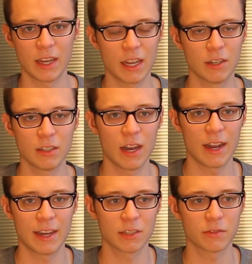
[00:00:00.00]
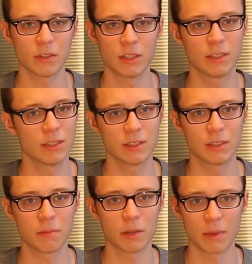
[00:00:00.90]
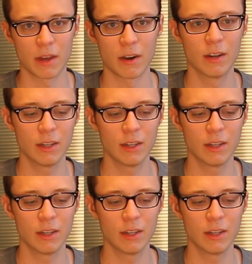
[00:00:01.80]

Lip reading: I could not ask for something better.